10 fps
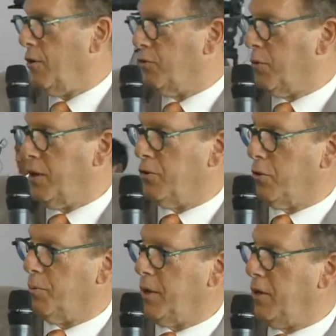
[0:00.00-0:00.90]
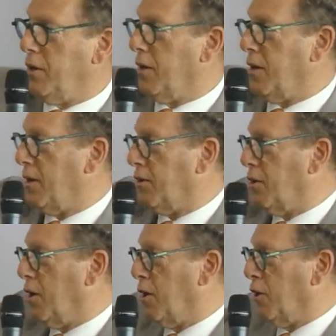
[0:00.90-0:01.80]
does regional media get
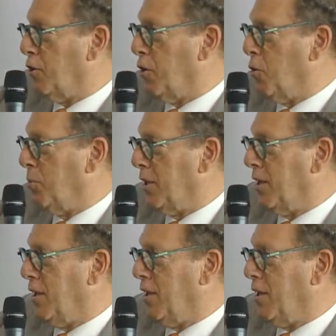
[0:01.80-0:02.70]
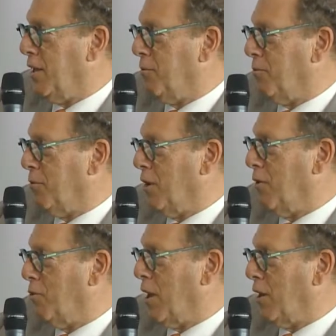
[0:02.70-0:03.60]
globally
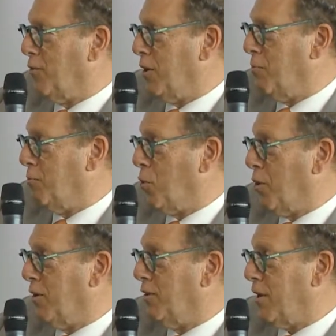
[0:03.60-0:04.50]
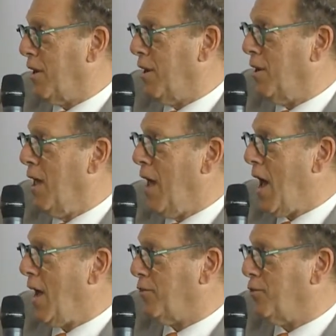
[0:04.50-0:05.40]
relevant, important
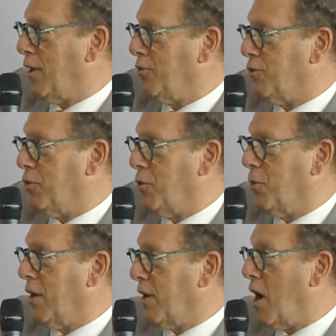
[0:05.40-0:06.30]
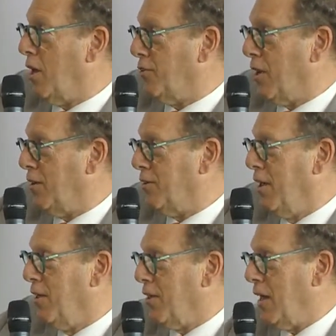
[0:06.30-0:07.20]
access to content
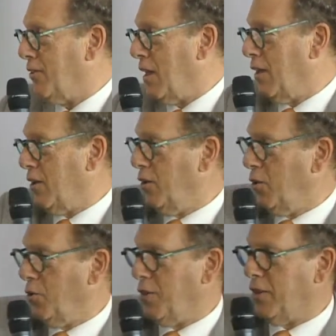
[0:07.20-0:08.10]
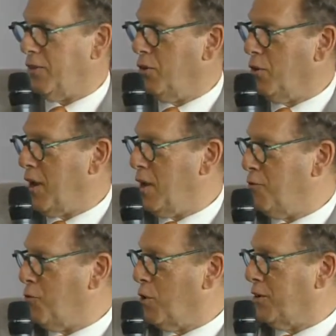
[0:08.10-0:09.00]
that you can't
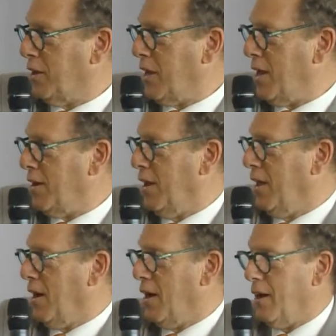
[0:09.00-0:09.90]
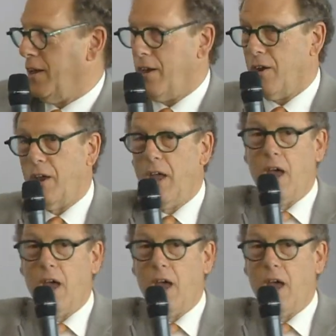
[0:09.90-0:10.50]
afford to get here?